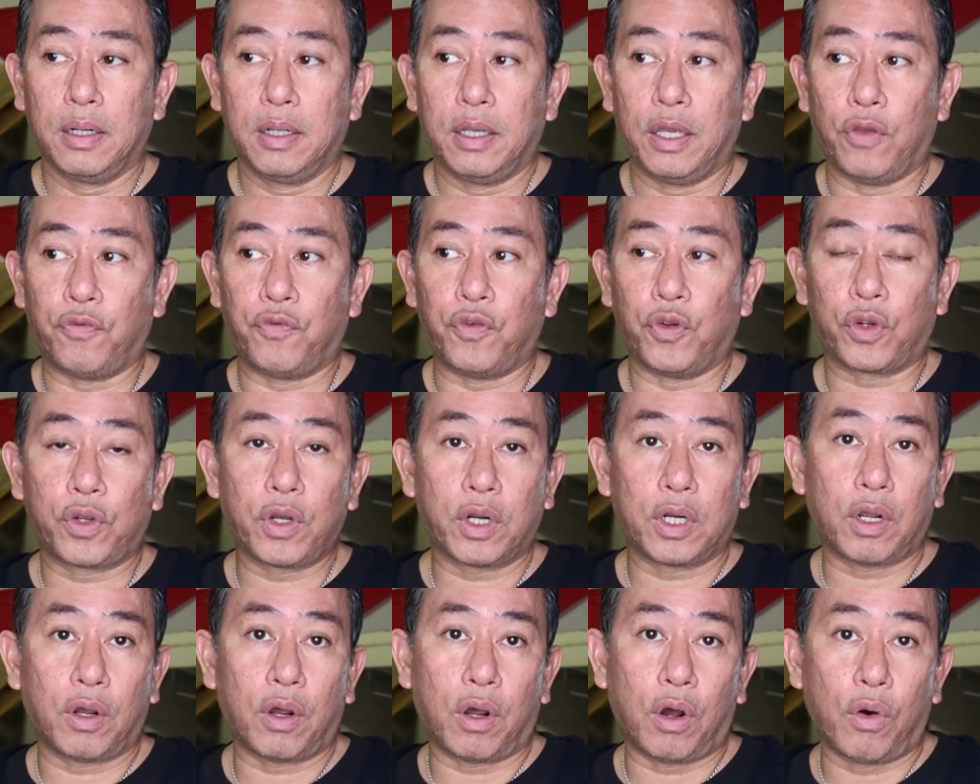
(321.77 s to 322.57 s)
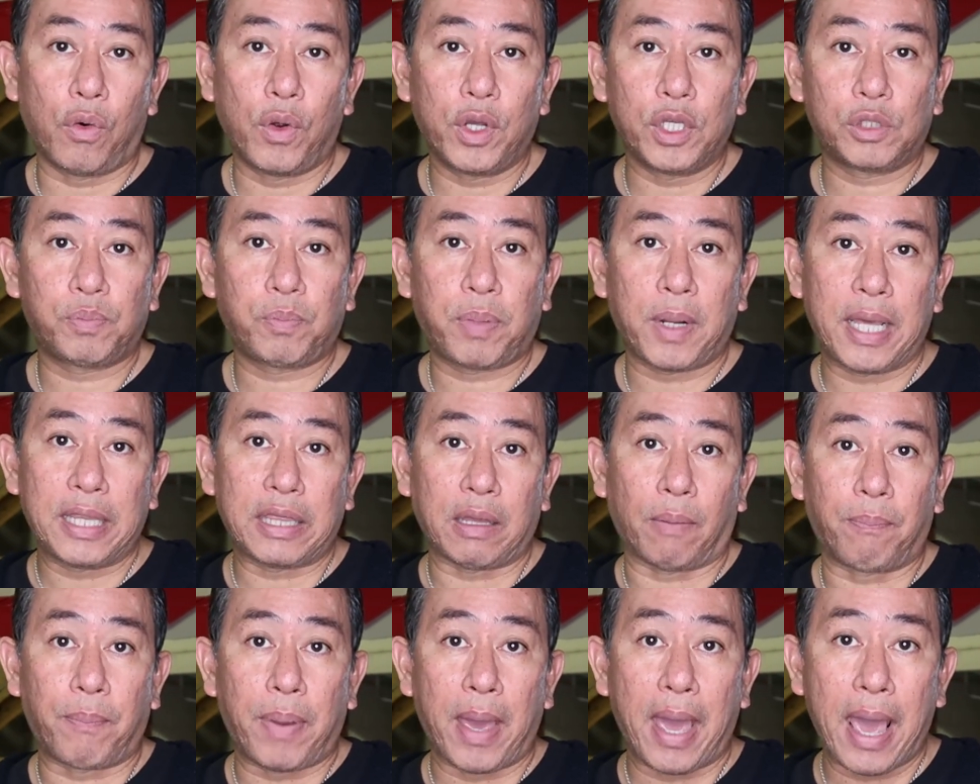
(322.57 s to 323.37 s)
If you're going to always play
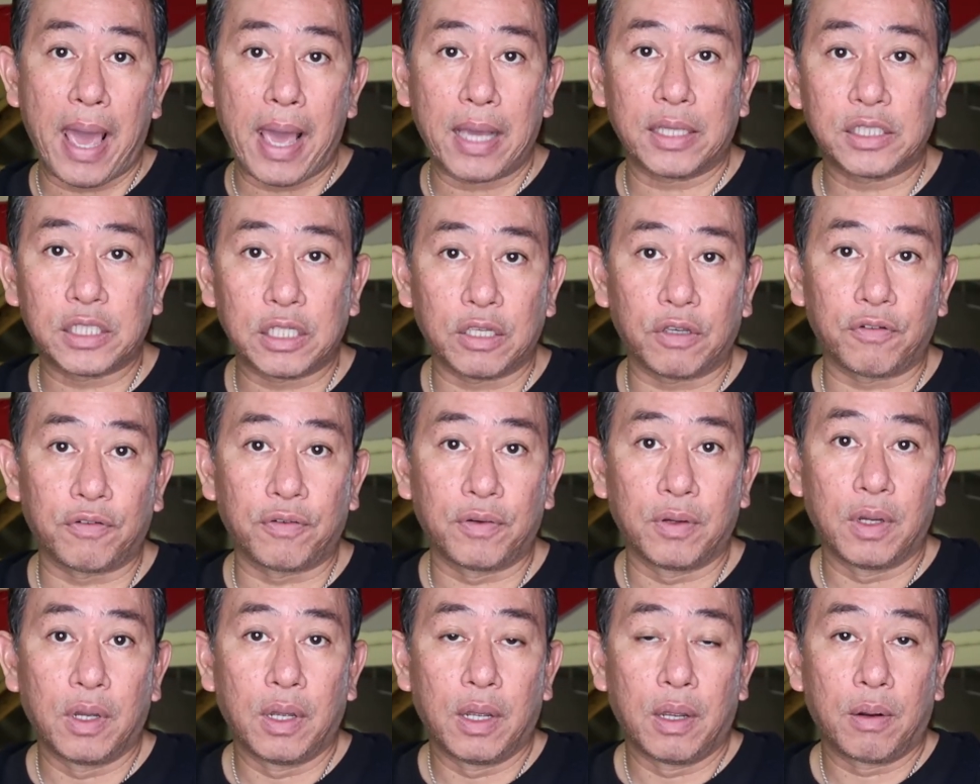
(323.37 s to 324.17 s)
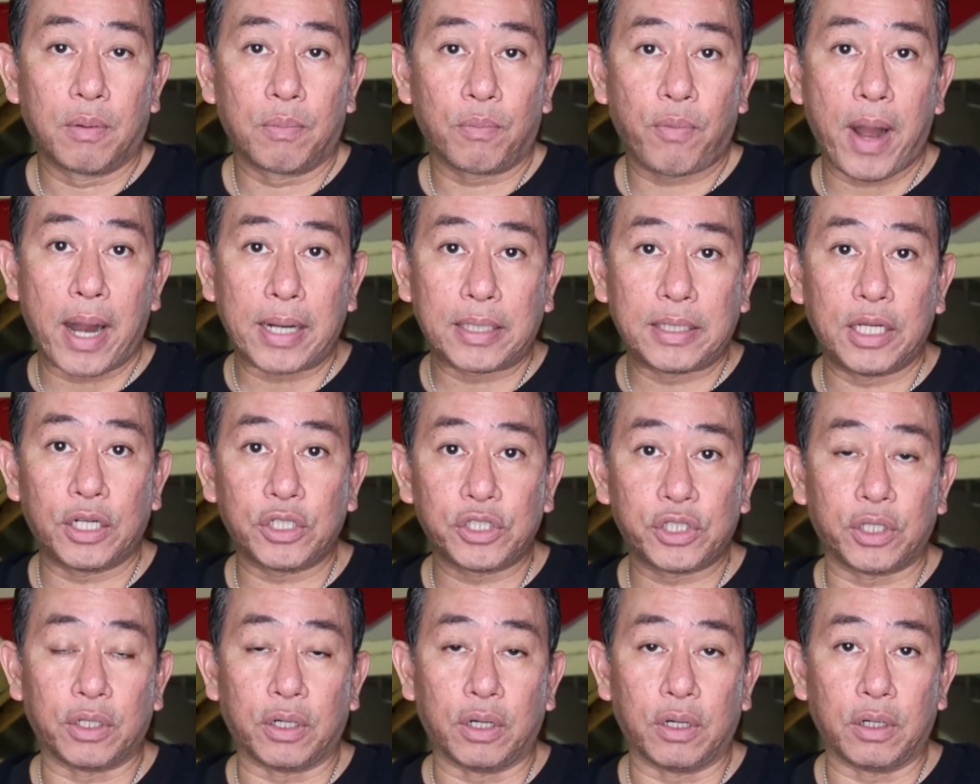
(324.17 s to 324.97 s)
the passive
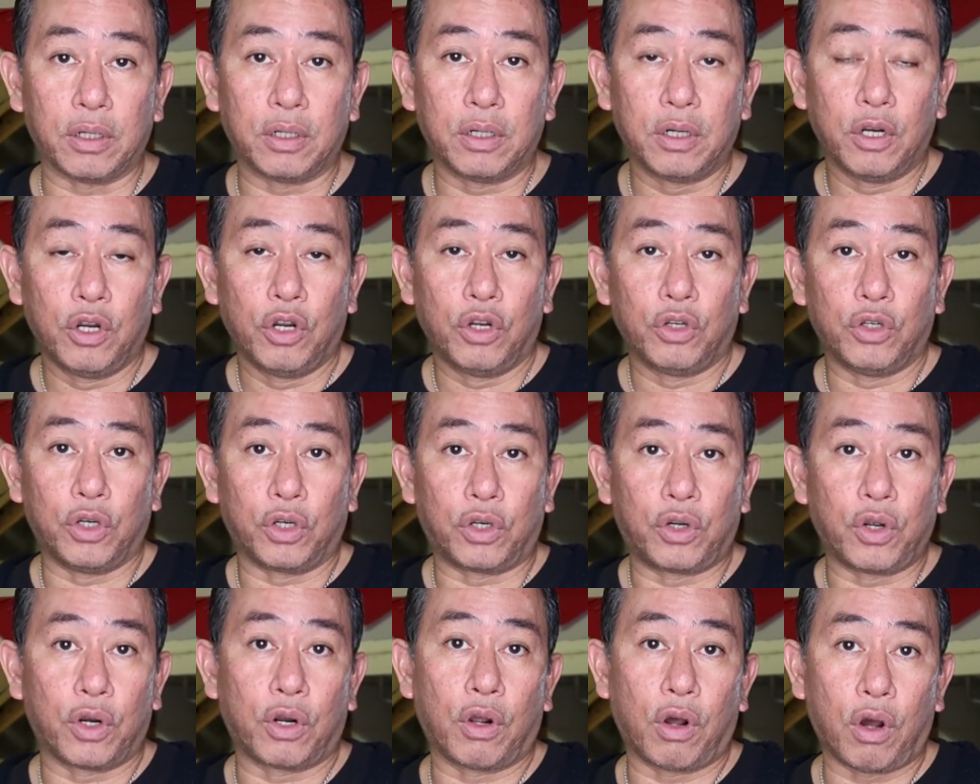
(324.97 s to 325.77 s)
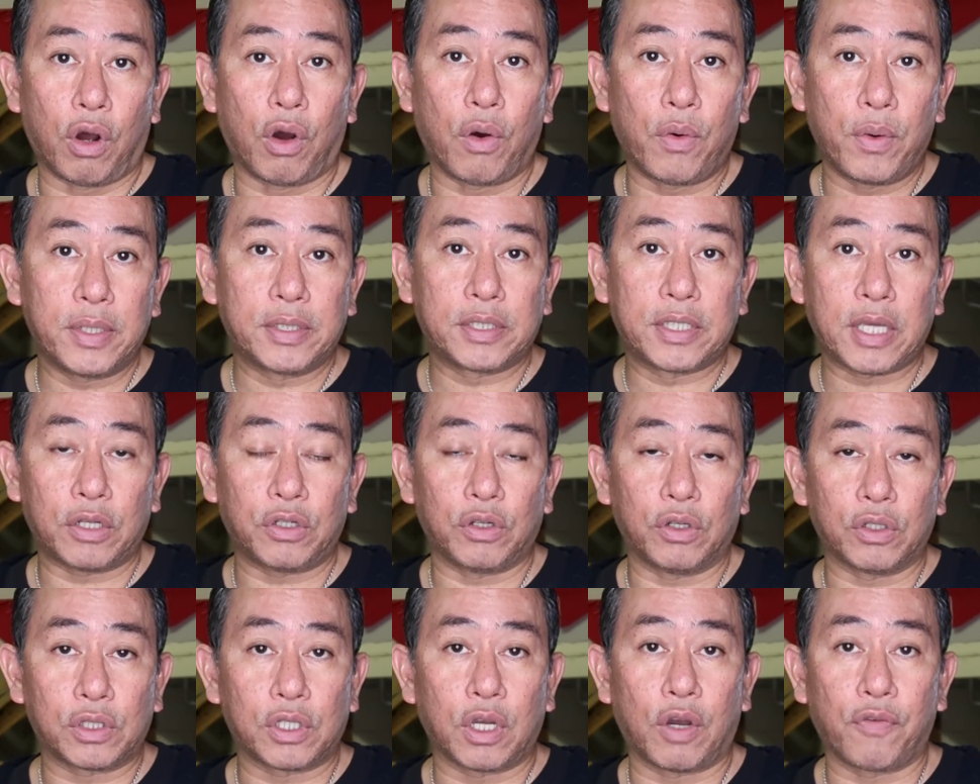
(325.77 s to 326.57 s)
practitioner, you're going to always get
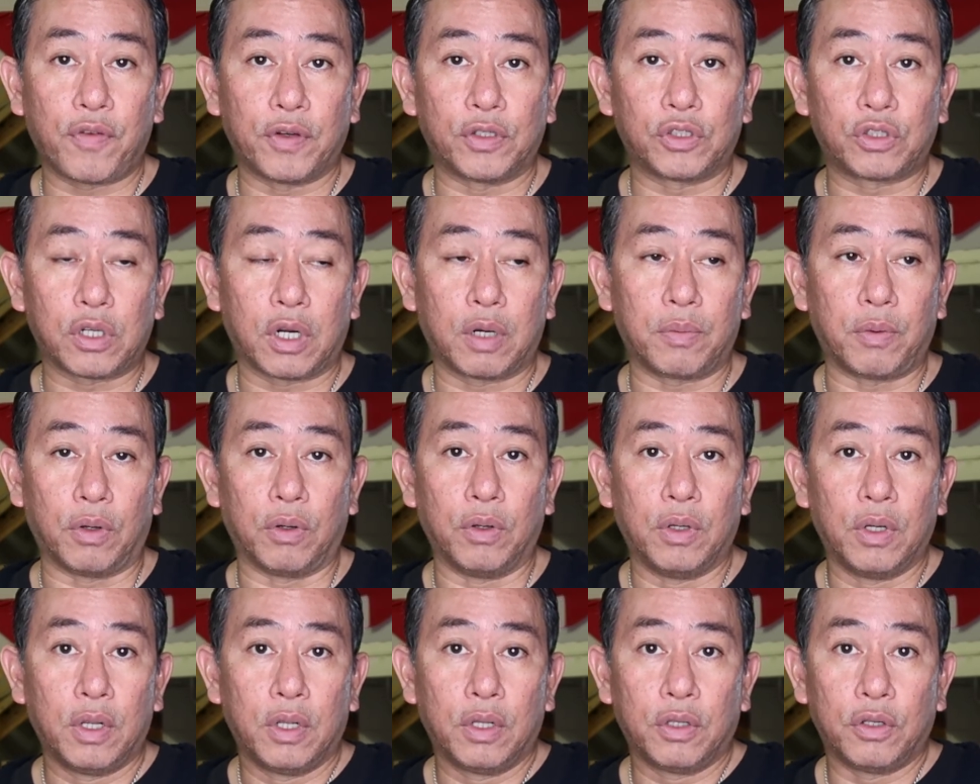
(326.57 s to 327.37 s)
yourself in trouble.